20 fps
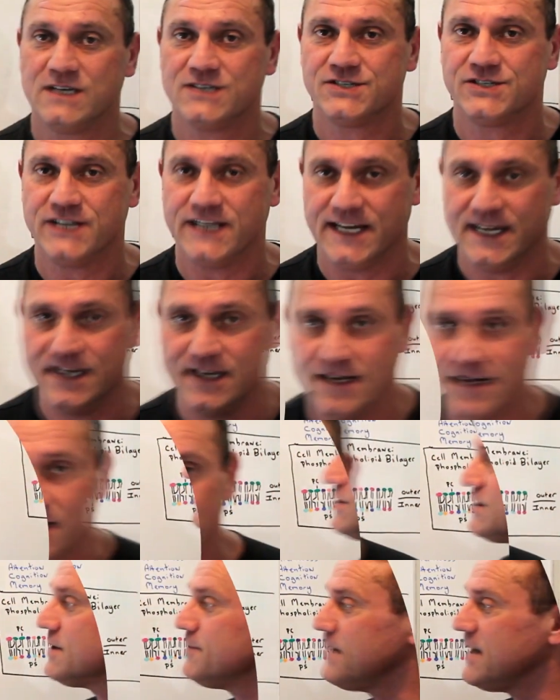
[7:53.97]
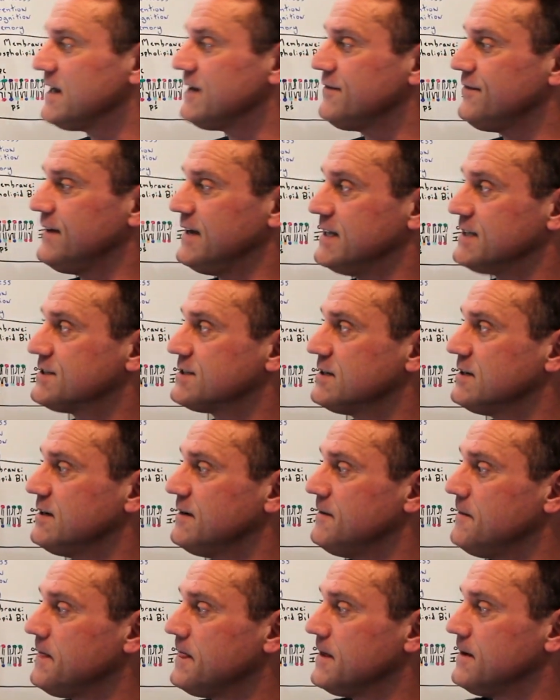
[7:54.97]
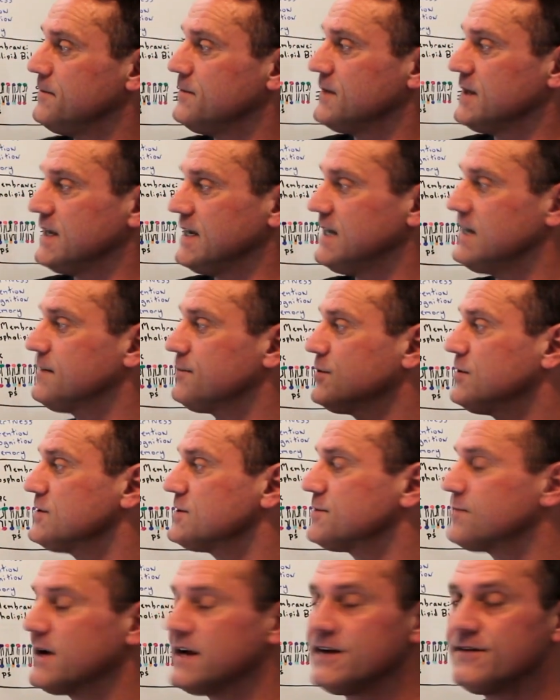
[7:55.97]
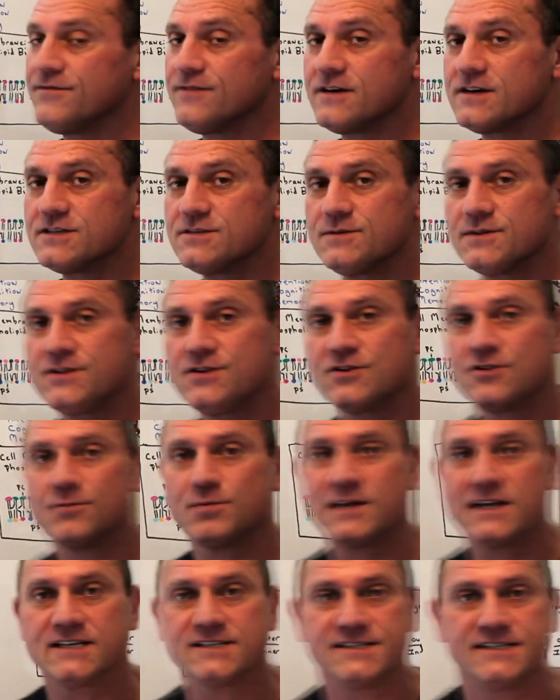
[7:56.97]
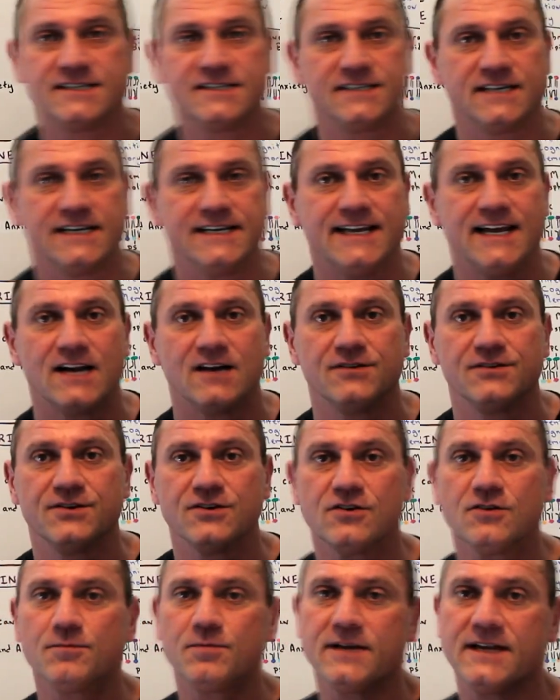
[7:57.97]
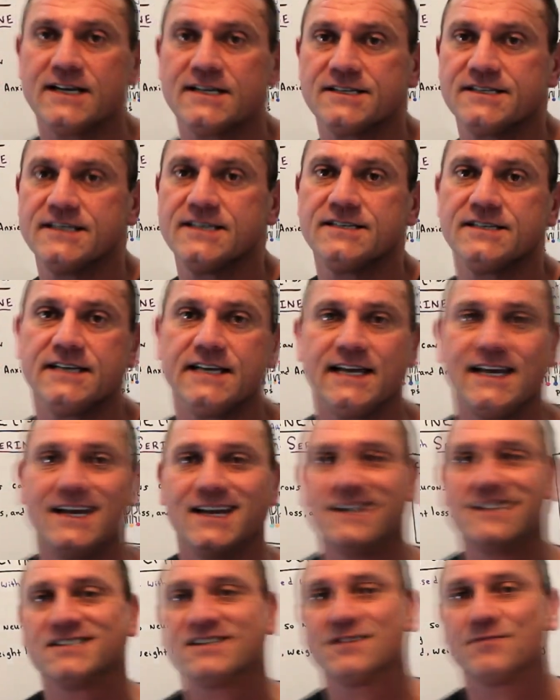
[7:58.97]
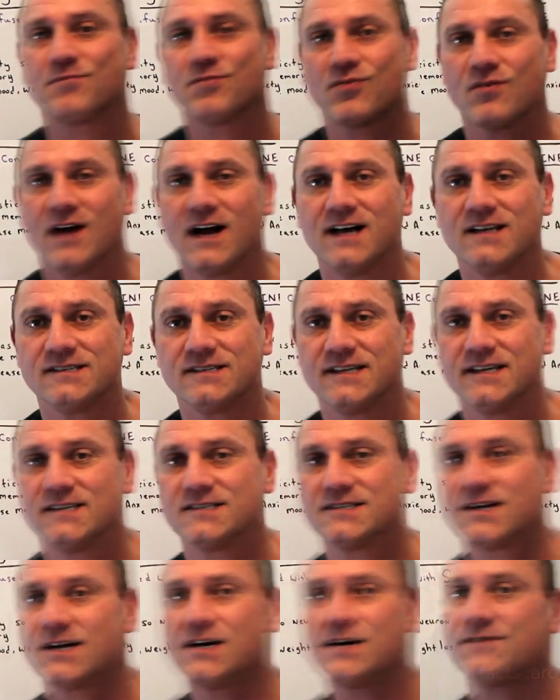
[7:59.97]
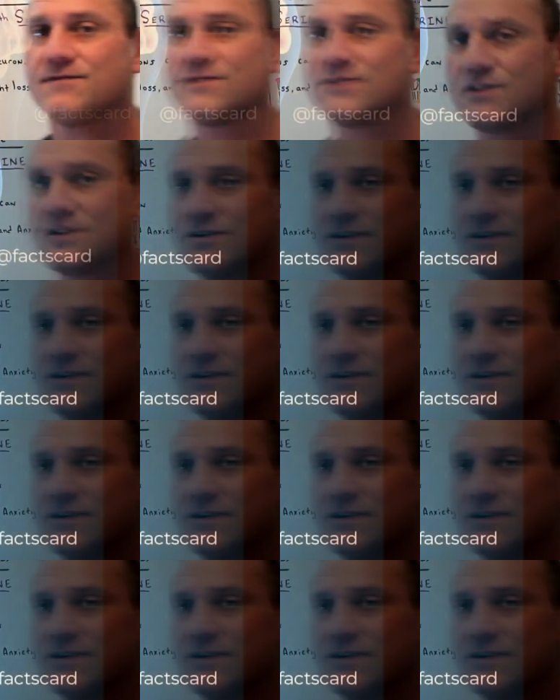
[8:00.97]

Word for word: questioning. So the benefits. It improves the brain function with neuroplasticity. Now, neuroplasticity is the process of